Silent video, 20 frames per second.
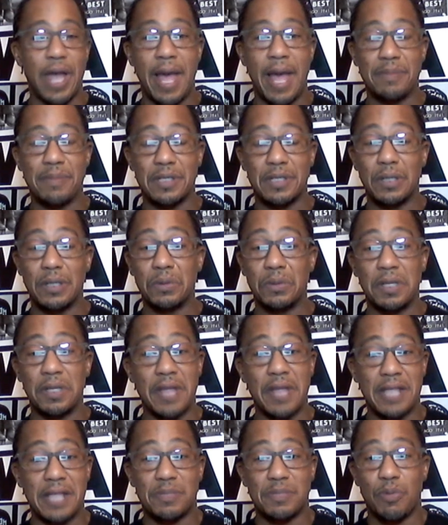Absolutely.
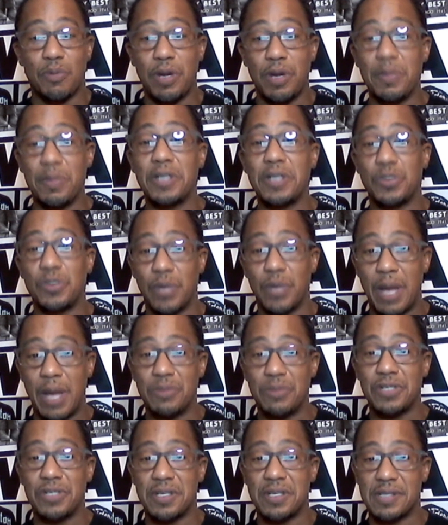That's pretty much what I
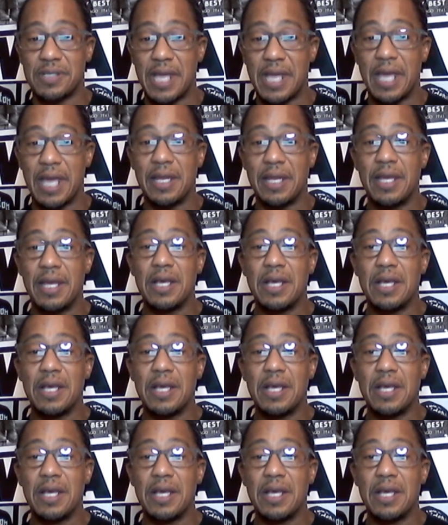was just saying.